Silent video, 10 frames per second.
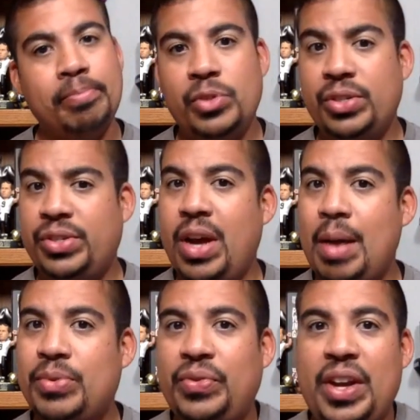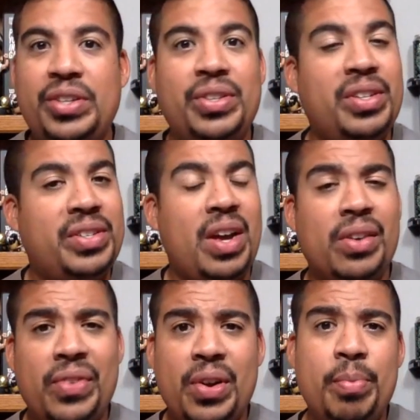Just an observation, it's
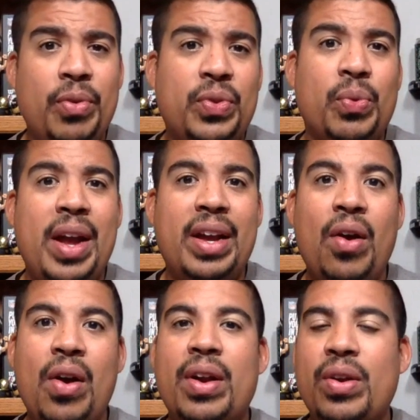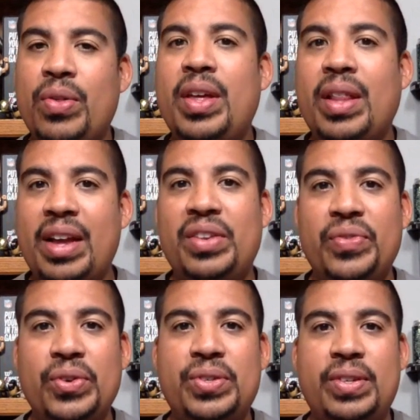Saldivari moved to right guard. I know they like his
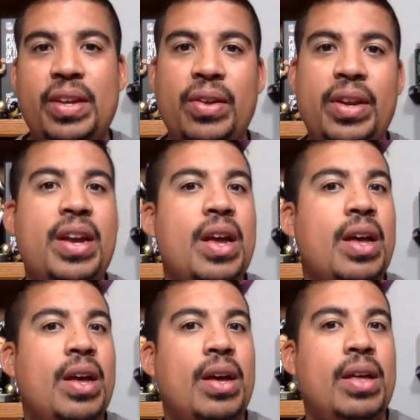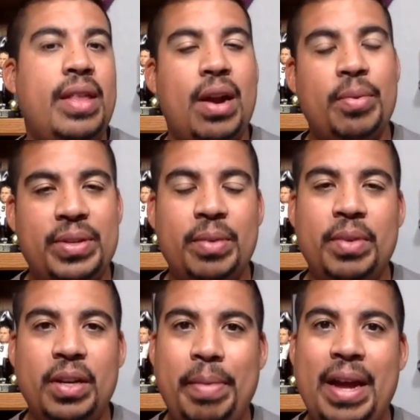versatility. That'll be
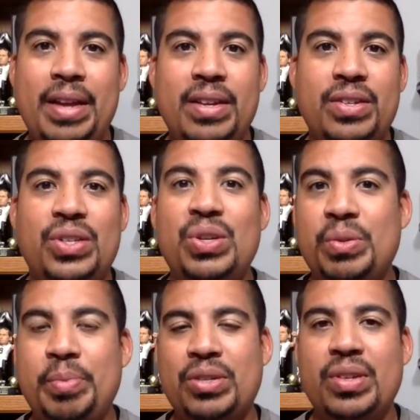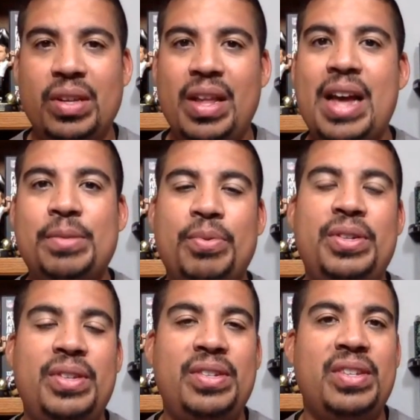something to pay attention to, especially in the last
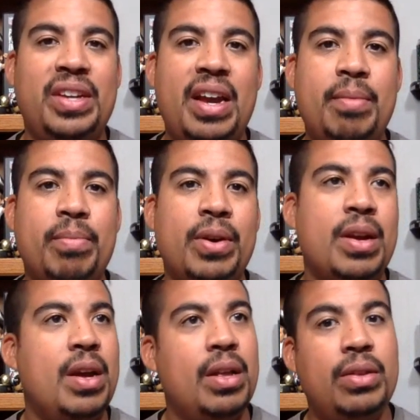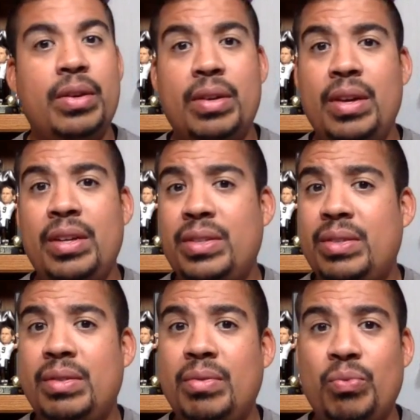preseason game. But look, it's
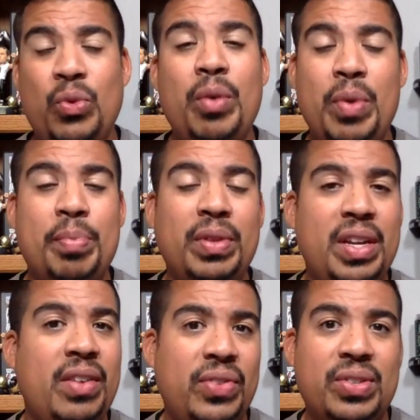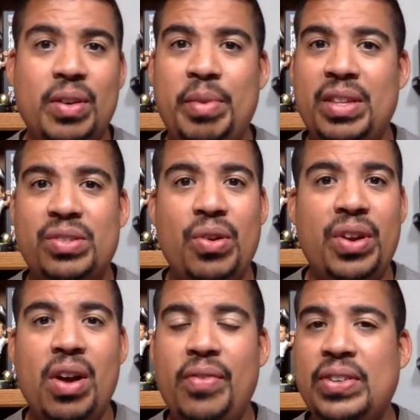what we believe is going to be the
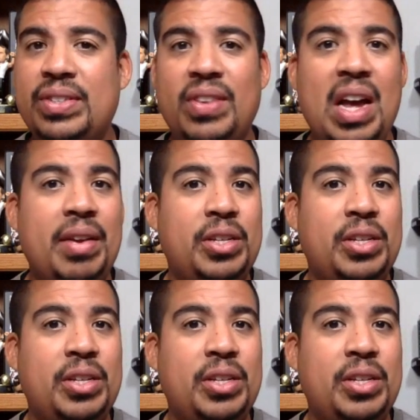starting offensive line.